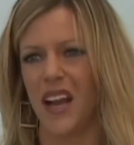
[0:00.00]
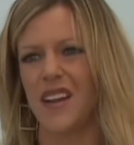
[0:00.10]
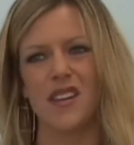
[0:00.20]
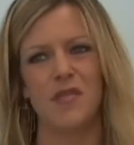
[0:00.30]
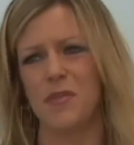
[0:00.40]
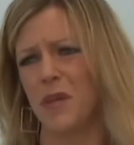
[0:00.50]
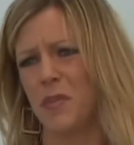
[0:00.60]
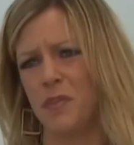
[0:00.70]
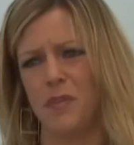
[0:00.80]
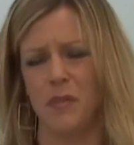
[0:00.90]
I, have
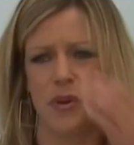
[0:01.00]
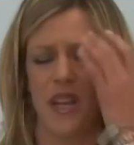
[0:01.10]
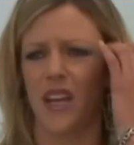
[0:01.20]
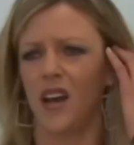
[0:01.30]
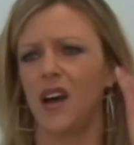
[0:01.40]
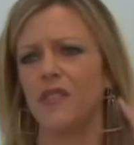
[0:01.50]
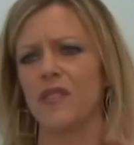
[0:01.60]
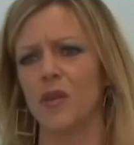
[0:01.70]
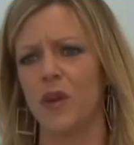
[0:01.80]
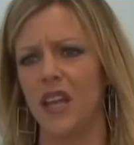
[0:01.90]
been putting it off
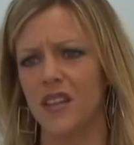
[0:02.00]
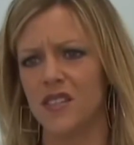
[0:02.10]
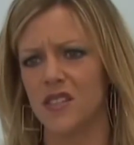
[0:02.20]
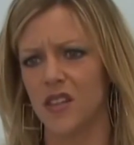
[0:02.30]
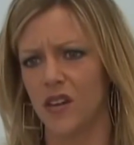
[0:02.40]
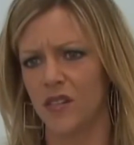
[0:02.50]
for weeks, so...